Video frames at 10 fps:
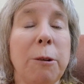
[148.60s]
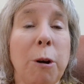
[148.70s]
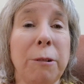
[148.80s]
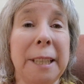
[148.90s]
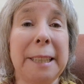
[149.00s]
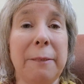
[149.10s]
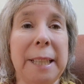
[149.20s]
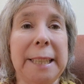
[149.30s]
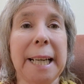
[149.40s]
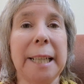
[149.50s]

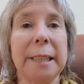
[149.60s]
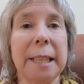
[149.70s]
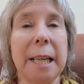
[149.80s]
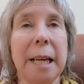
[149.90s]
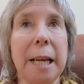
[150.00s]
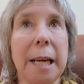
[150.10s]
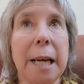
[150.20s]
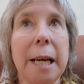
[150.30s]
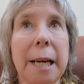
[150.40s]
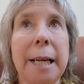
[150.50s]
cognitively, Dad
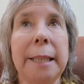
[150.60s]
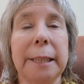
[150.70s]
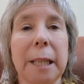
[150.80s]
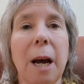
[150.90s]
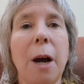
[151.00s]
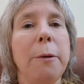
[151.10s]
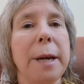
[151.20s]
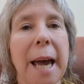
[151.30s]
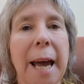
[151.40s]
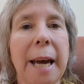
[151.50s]
is
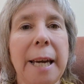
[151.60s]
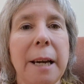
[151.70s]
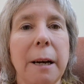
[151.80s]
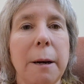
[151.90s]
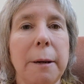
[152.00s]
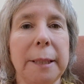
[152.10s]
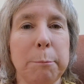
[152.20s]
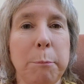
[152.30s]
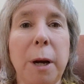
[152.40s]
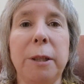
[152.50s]
okay
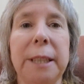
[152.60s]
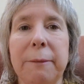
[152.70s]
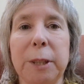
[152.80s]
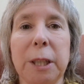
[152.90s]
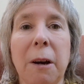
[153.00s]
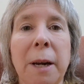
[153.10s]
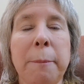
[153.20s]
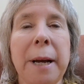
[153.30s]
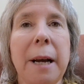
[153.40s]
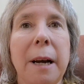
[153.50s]
most of the
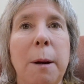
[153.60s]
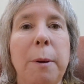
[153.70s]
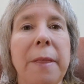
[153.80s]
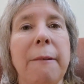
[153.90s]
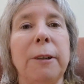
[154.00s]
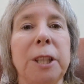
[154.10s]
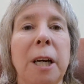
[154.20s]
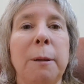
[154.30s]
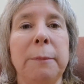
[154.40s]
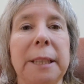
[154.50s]
time, but there are
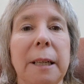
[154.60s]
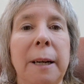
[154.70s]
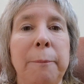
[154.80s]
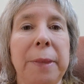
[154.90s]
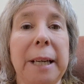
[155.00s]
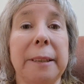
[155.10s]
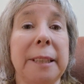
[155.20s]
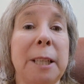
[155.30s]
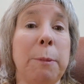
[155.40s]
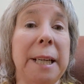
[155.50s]
times, as I
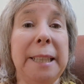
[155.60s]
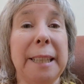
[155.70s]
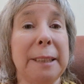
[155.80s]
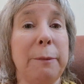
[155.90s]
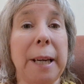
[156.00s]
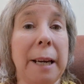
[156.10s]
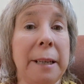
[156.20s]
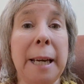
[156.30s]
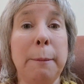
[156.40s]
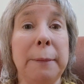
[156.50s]
said, where he does forget
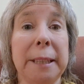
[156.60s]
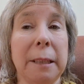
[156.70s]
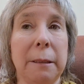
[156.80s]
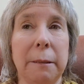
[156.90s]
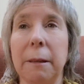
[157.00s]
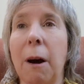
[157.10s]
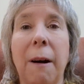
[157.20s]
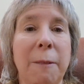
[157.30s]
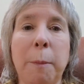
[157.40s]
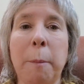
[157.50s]
names and
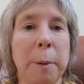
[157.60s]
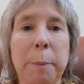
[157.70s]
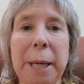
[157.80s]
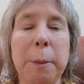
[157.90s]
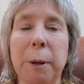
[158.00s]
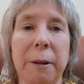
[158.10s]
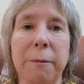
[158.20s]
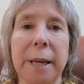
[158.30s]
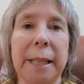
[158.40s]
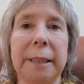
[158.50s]
can't remember people
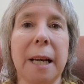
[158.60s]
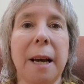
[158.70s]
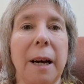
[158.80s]
and things.